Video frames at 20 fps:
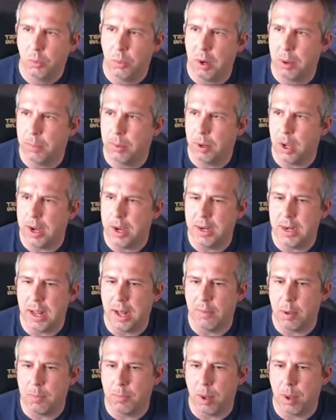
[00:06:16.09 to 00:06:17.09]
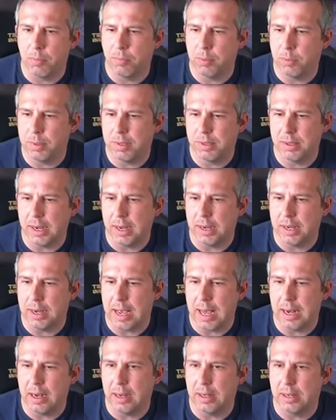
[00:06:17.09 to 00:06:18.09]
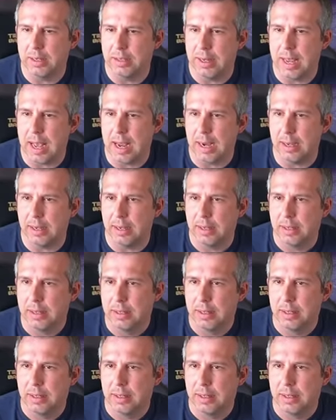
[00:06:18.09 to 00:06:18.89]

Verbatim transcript: We apply another bomb from the second ally attack.